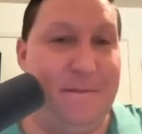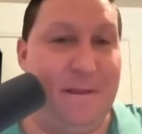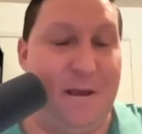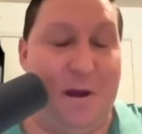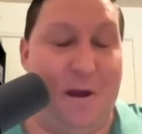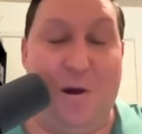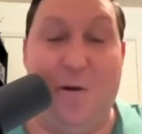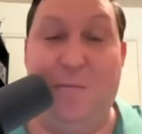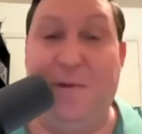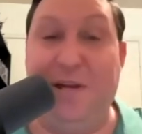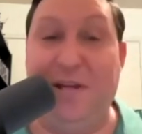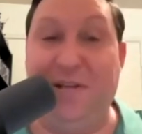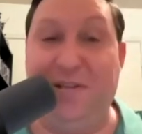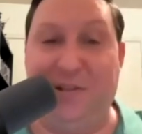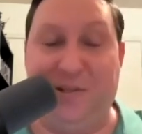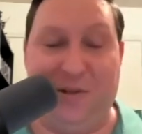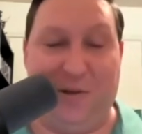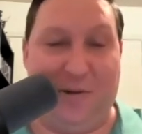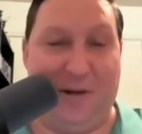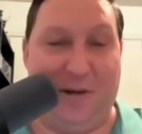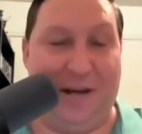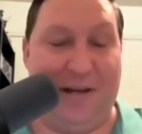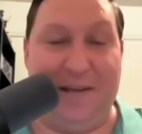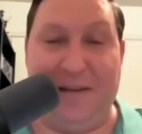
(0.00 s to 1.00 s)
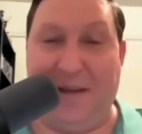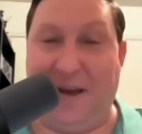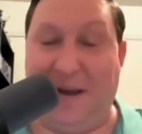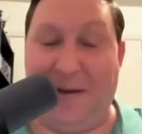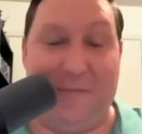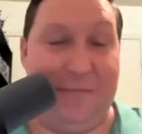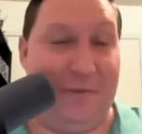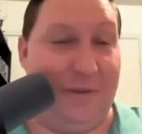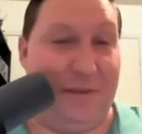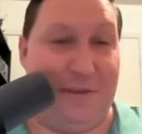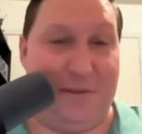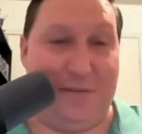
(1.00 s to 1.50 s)
Oh, me too.
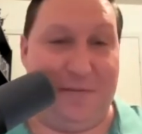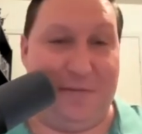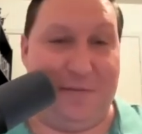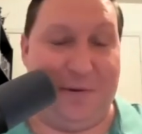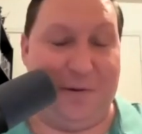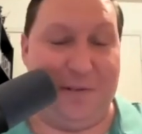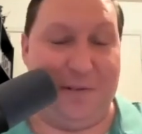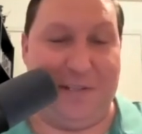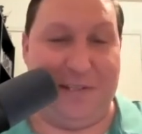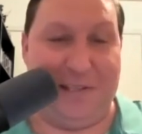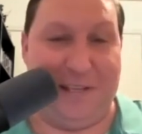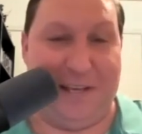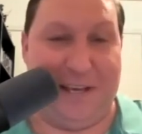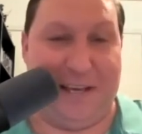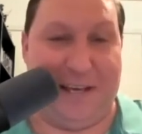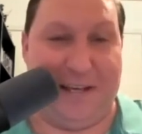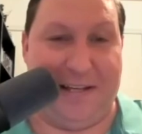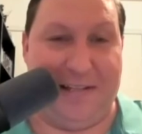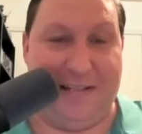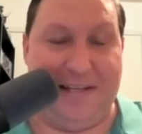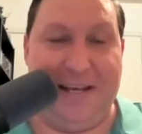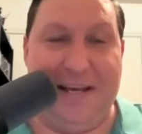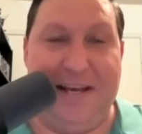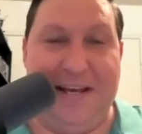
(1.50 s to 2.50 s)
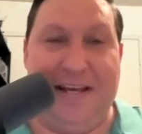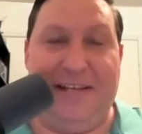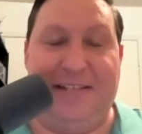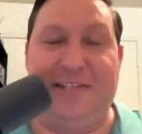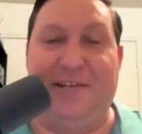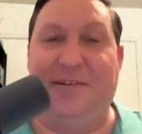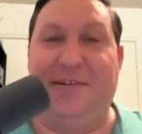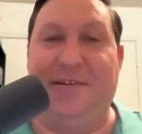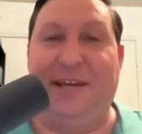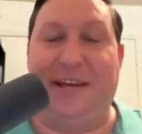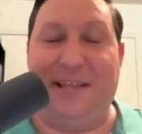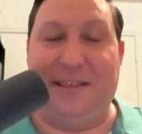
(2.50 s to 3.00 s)
I'm looking forward to that.
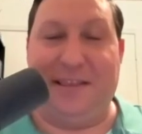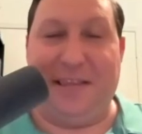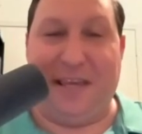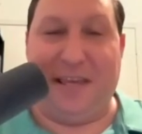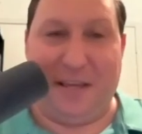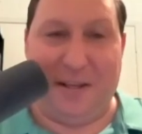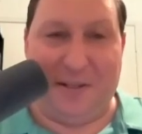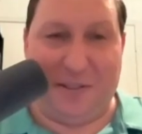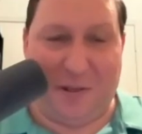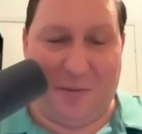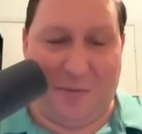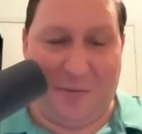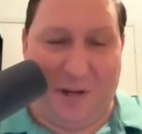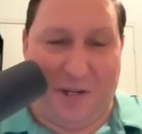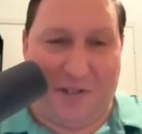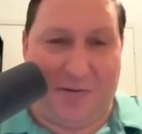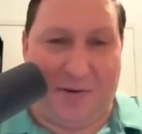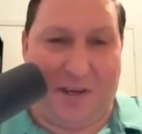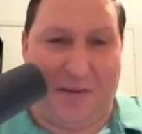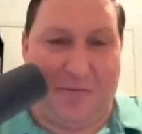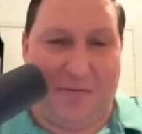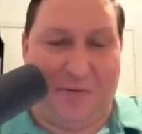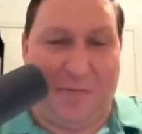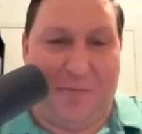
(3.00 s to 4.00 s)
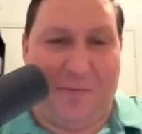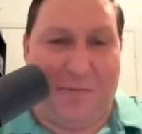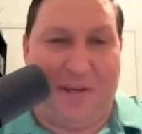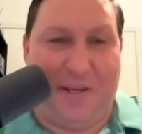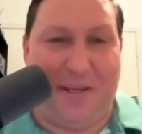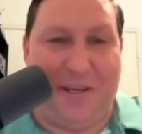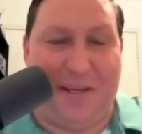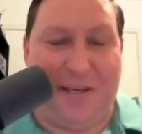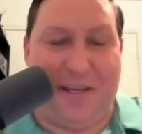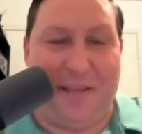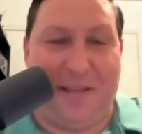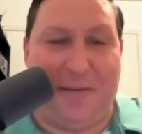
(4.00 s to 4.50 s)
So again, thank you so much, Greg, for
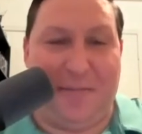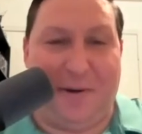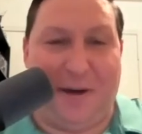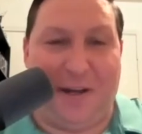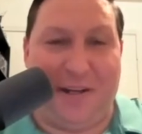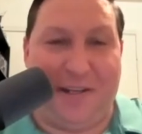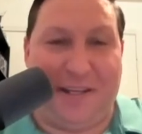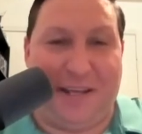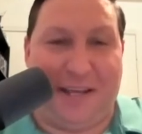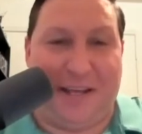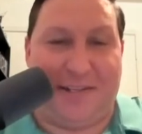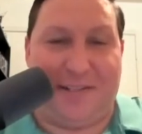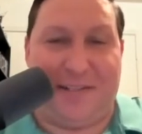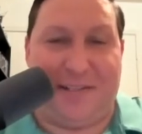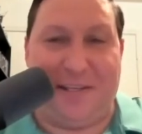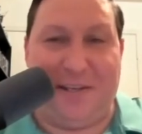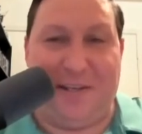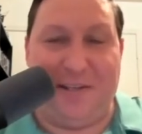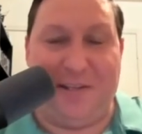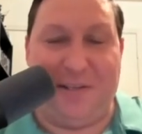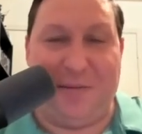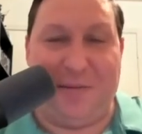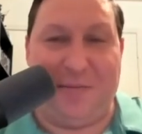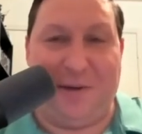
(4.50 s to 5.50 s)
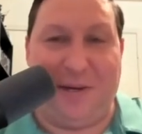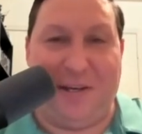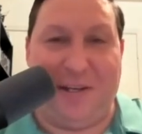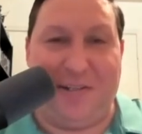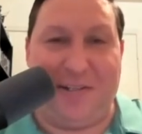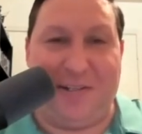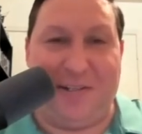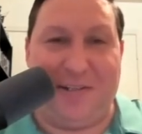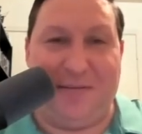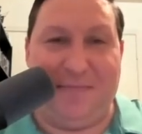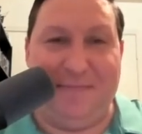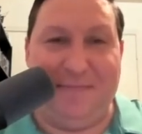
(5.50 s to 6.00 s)
being on the podcast. Thank you so
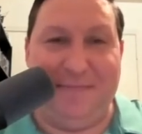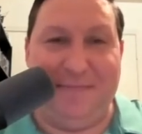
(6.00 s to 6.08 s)
much.